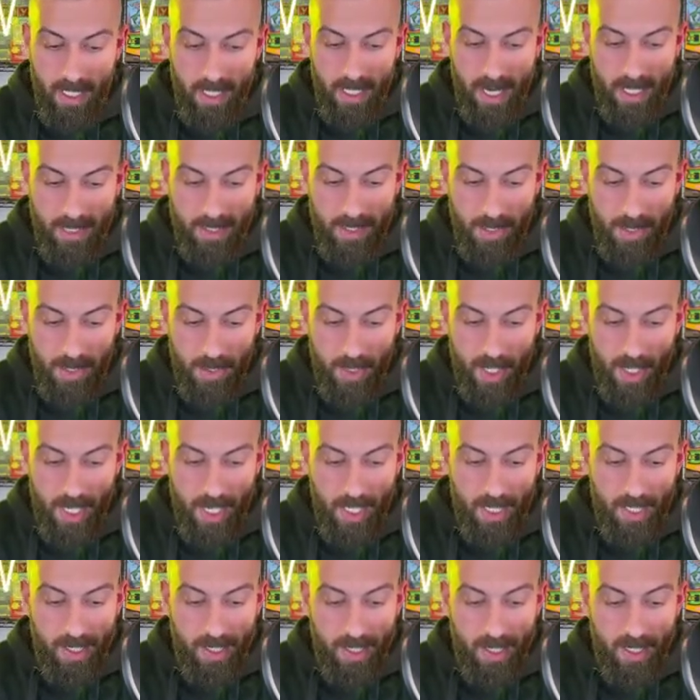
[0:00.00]
He had to
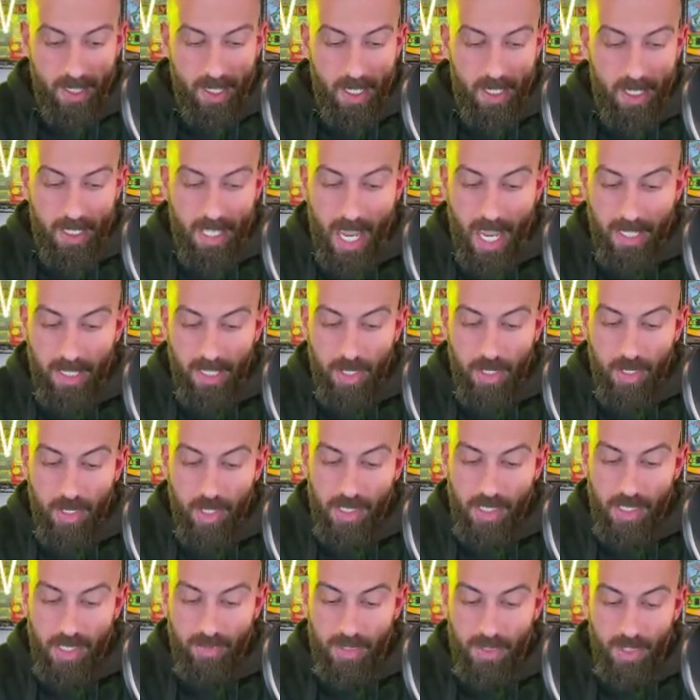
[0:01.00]
train, gain the
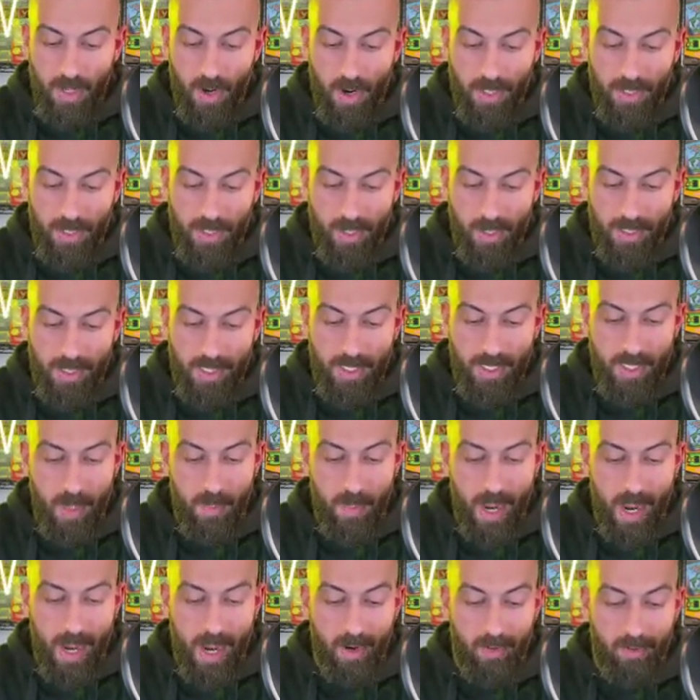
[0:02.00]
trust of Charizard
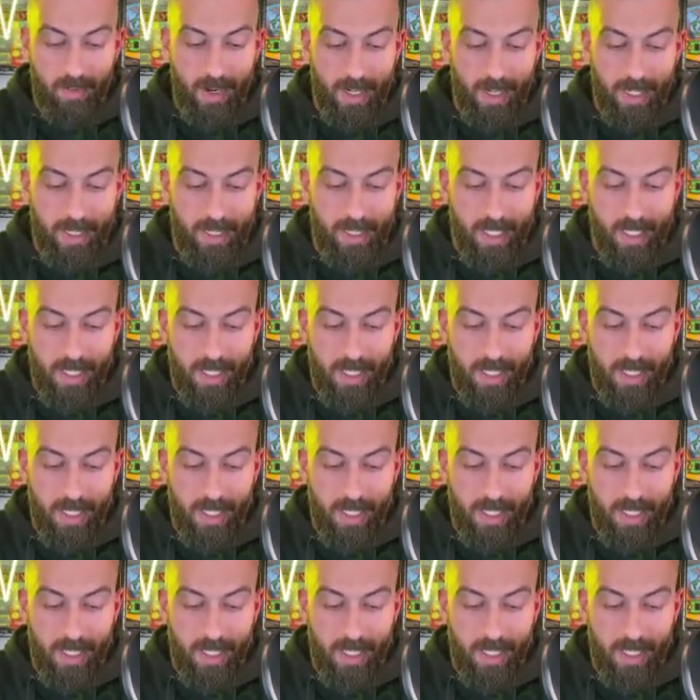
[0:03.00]
somehow, right?